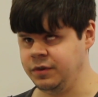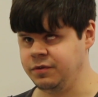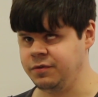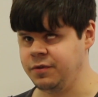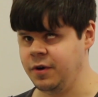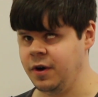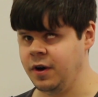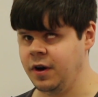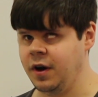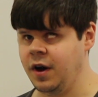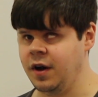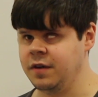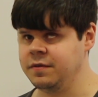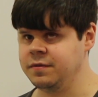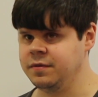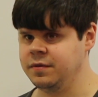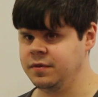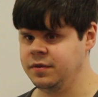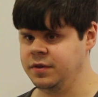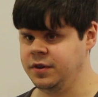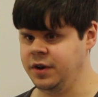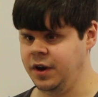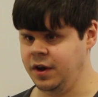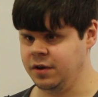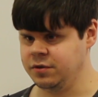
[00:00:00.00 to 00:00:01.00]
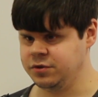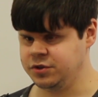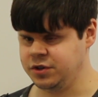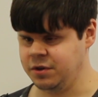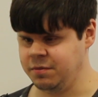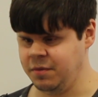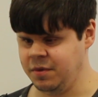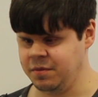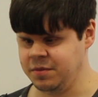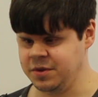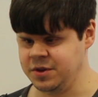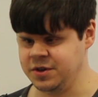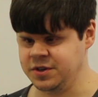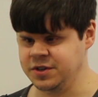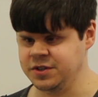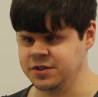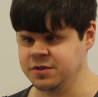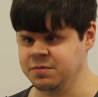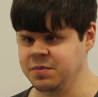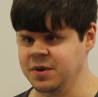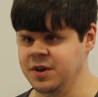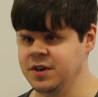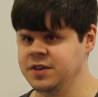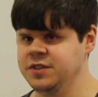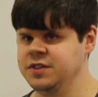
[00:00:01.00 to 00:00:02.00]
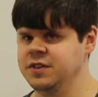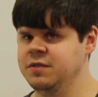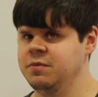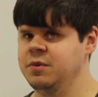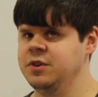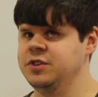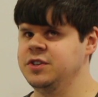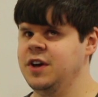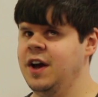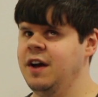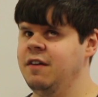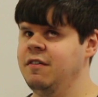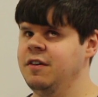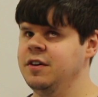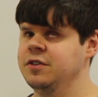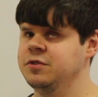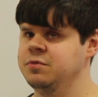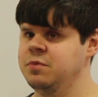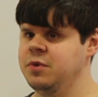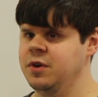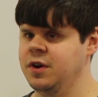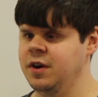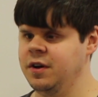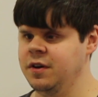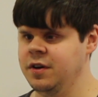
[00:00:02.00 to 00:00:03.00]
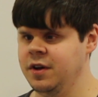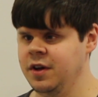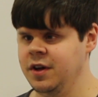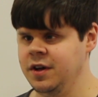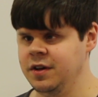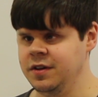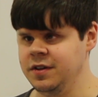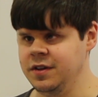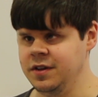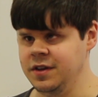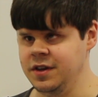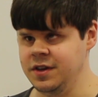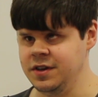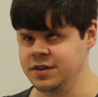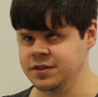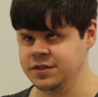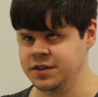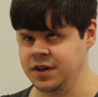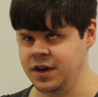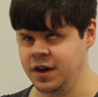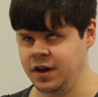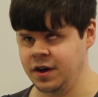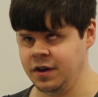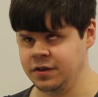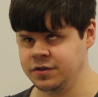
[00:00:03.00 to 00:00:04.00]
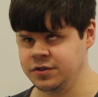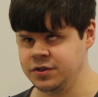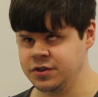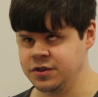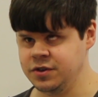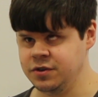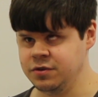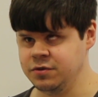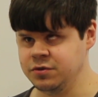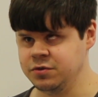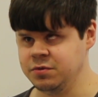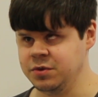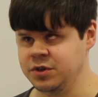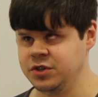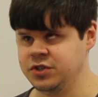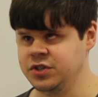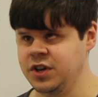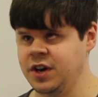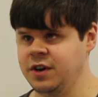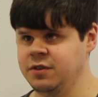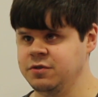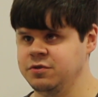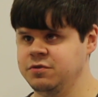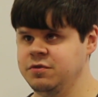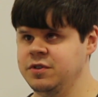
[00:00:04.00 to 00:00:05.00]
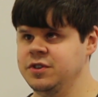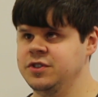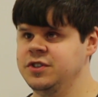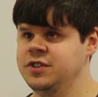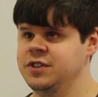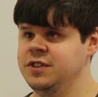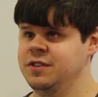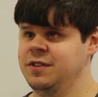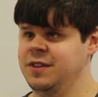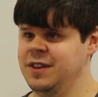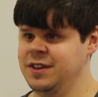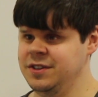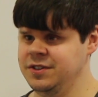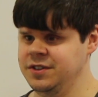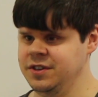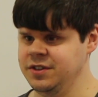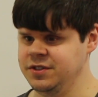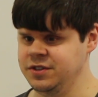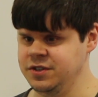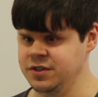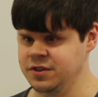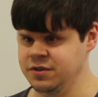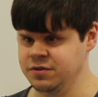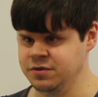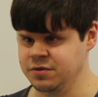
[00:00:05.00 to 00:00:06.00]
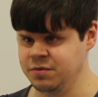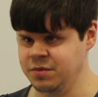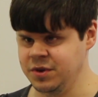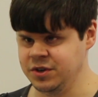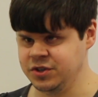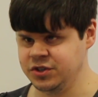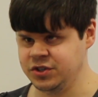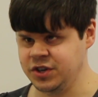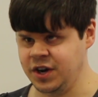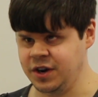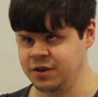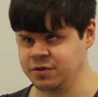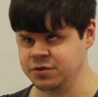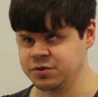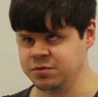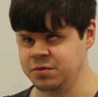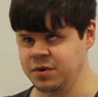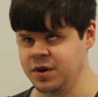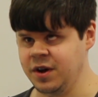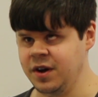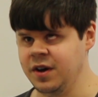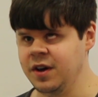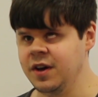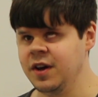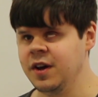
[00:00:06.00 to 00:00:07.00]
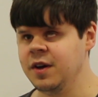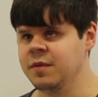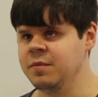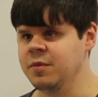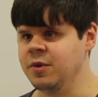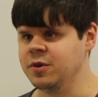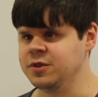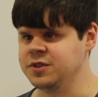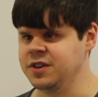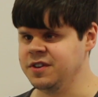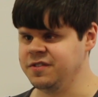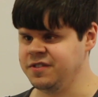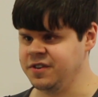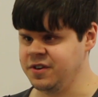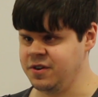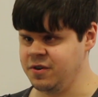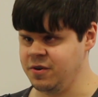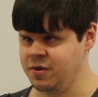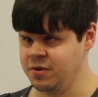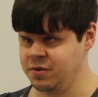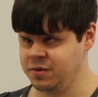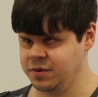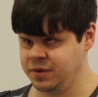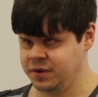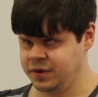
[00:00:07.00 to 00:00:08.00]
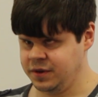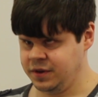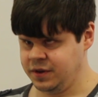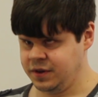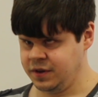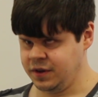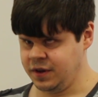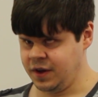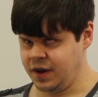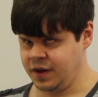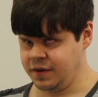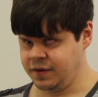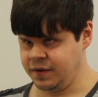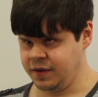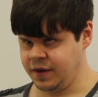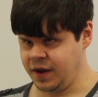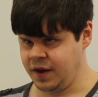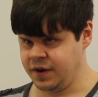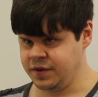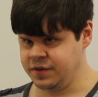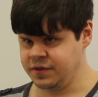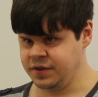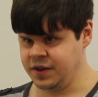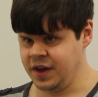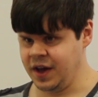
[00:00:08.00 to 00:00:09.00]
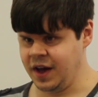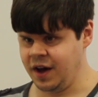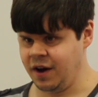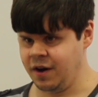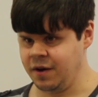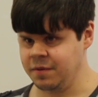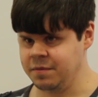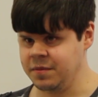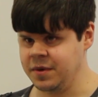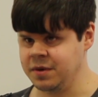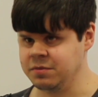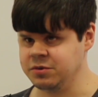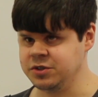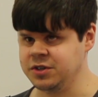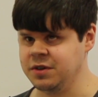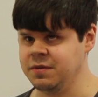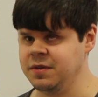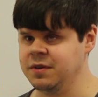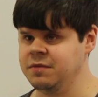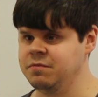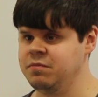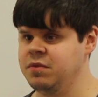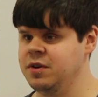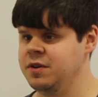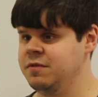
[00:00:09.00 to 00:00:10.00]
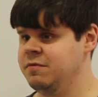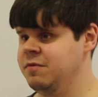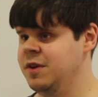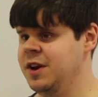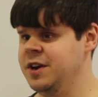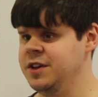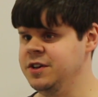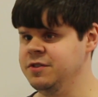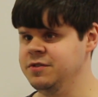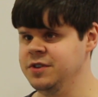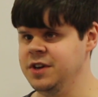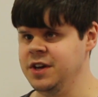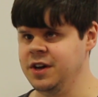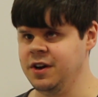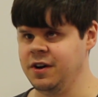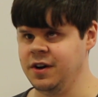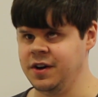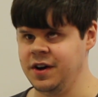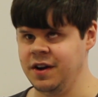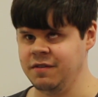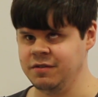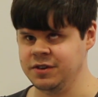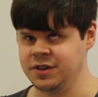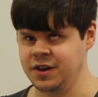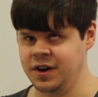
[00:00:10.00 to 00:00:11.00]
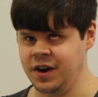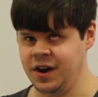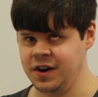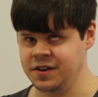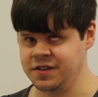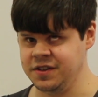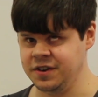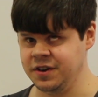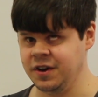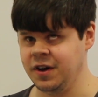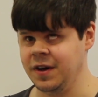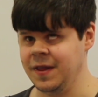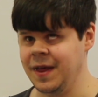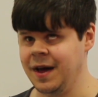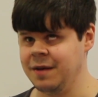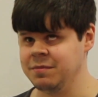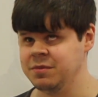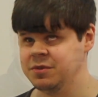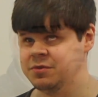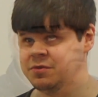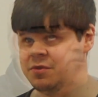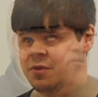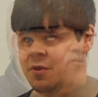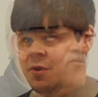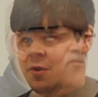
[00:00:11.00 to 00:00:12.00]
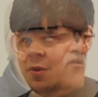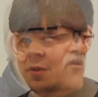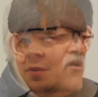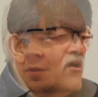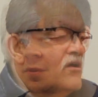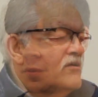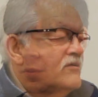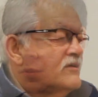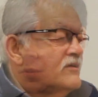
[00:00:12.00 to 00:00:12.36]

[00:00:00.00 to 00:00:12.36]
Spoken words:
for someone with a disability, which areas were easier to use, which channels were easier to use, and which channels were more difficult. And yeah, it was something really unique. I'd never done anything like that before.